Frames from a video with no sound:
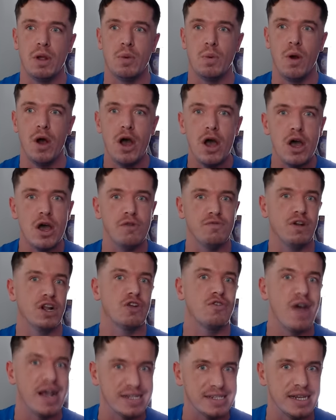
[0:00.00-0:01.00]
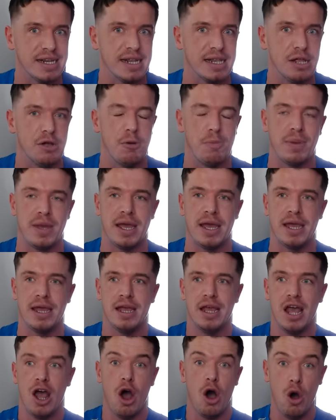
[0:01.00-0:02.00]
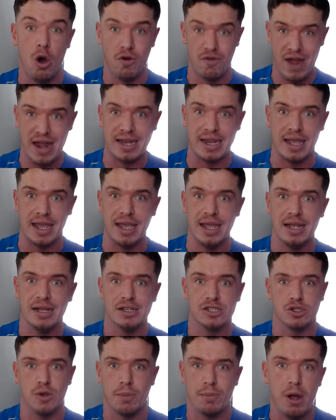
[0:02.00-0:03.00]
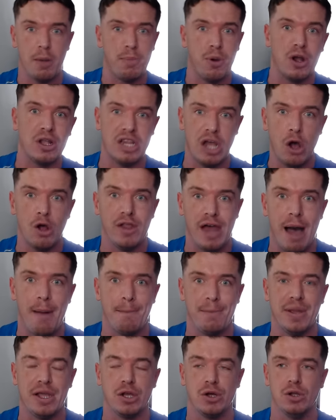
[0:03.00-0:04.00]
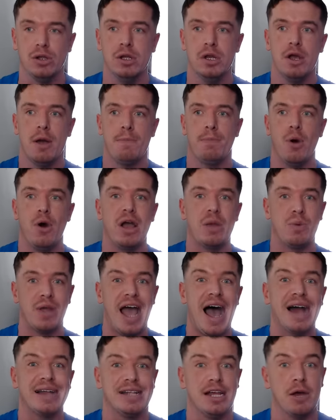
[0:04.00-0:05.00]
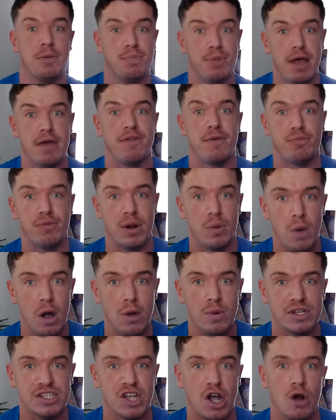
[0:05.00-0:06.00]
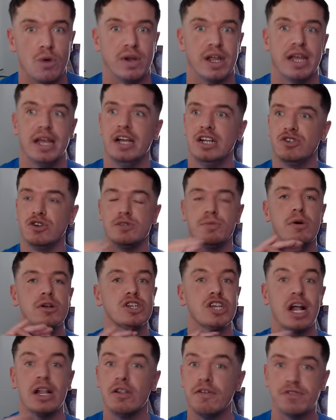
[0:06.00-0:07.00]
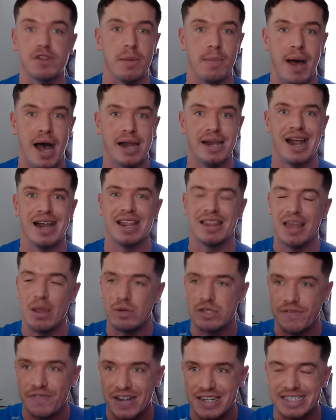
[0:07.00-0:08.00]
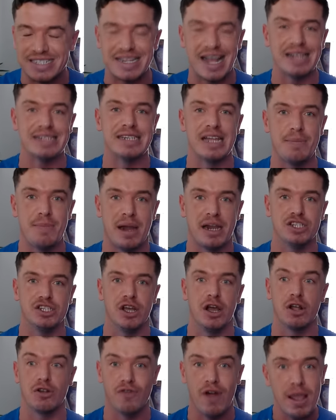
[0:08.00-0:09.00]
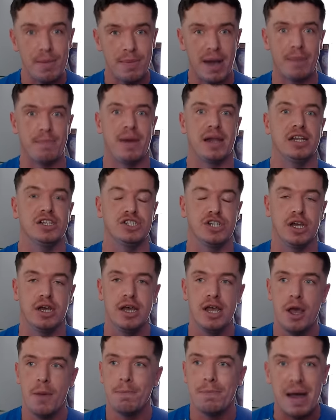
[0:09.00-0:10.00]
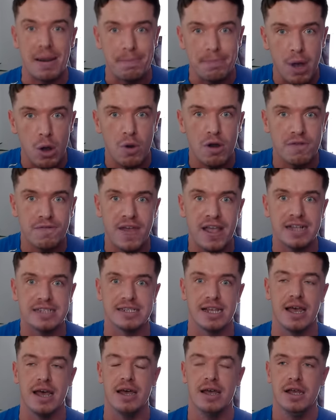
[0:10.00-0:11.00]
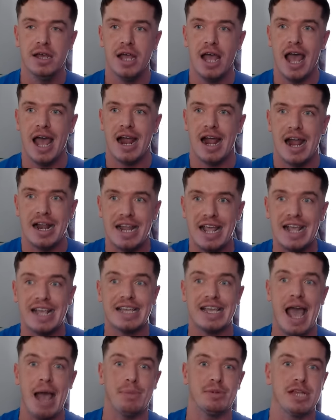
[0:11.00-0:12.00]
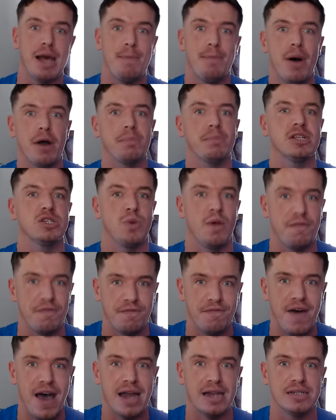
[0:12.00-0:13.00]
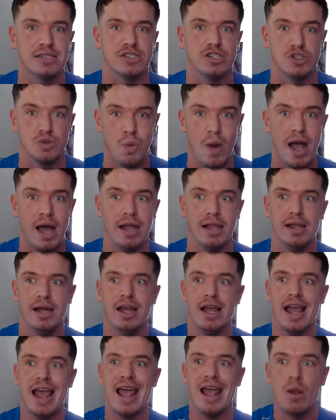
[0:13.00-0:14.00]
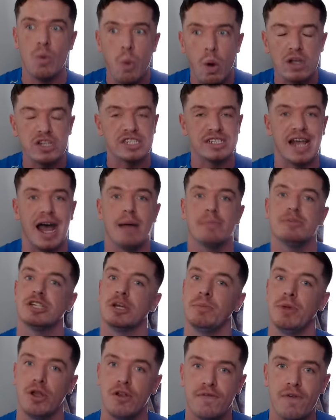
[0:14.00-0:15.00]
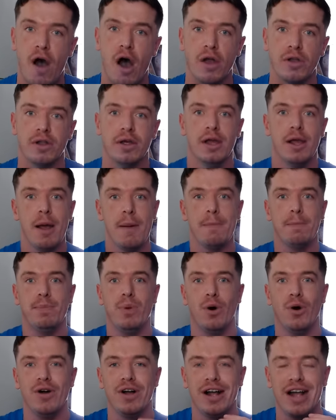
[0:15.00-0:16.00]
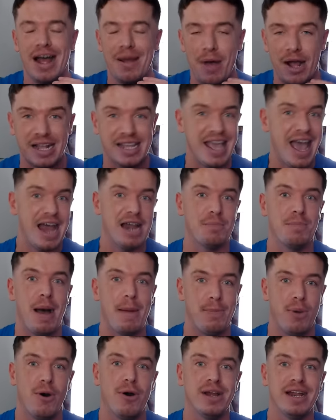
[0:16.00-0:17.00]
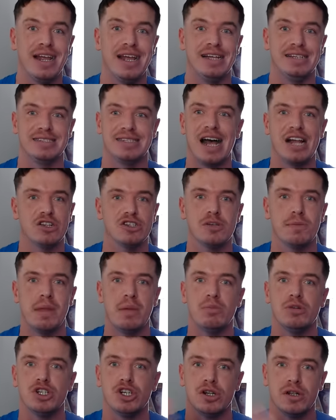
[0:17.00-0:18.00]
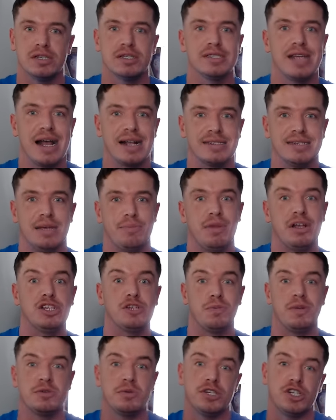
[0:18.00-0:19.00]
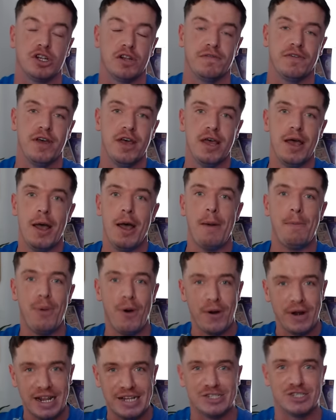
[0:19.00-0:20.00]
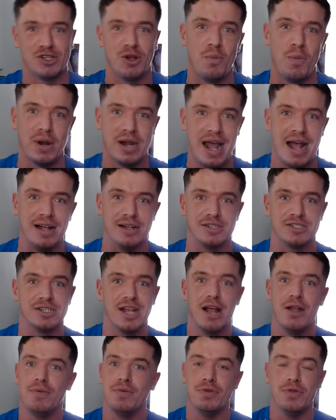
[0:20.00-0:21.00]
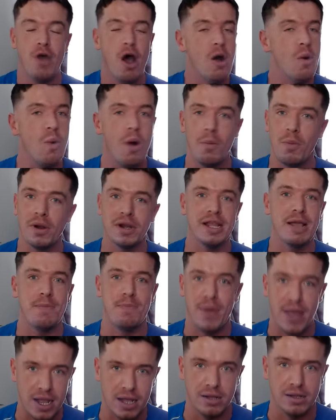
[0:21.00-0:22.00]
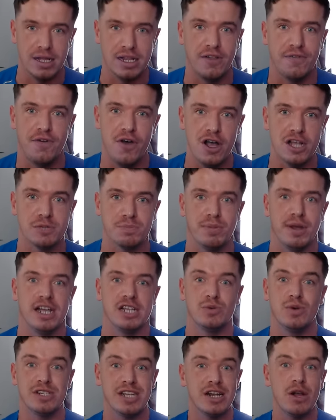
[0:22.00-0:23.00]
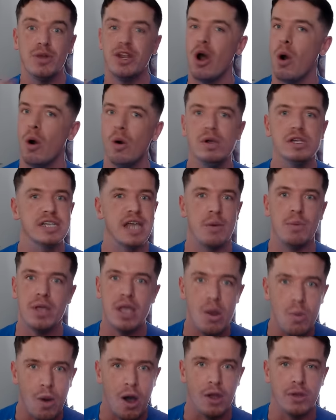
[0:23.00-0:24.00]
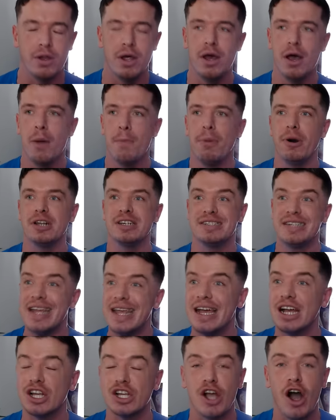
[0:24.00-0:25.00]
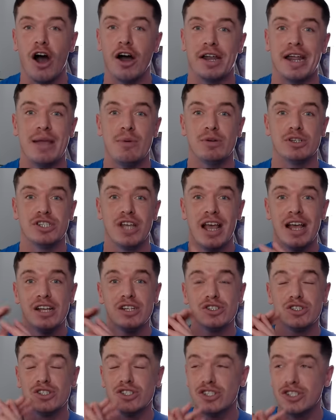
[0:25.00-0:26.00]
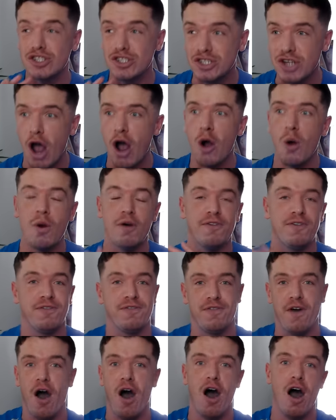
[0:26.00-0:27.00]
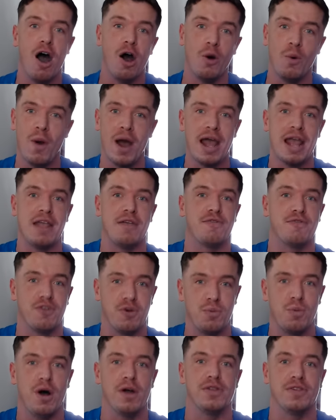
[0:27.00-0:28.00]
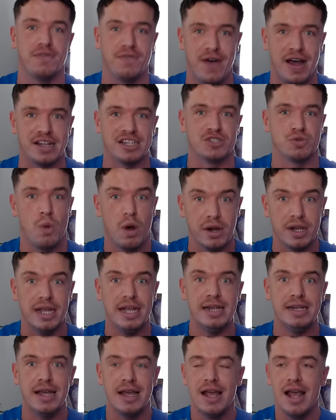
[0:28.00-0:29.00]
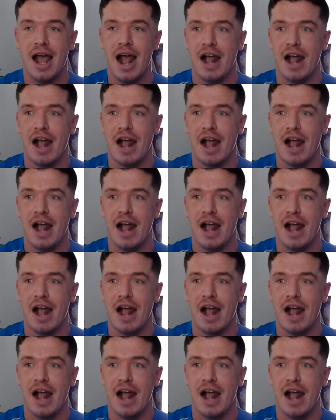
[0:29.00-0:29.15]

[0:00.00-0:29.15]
We were regressing a little bit already, so I'm not putting all that on Beale, but we had hit a bit of a brick wall with Tony. So as much as I love the man, and I think he was a fantastic manager, great man manager, man motivator, and he kept that bond between fans as well, it was time to move on. But again, my point is, that doesn't mean we shouldn't have sacked him. It just means we should have appointed someone else. No one wanted Beale in the first place, which I know you don't always get what you want, but dear God, he was so far away from what the fans wanted.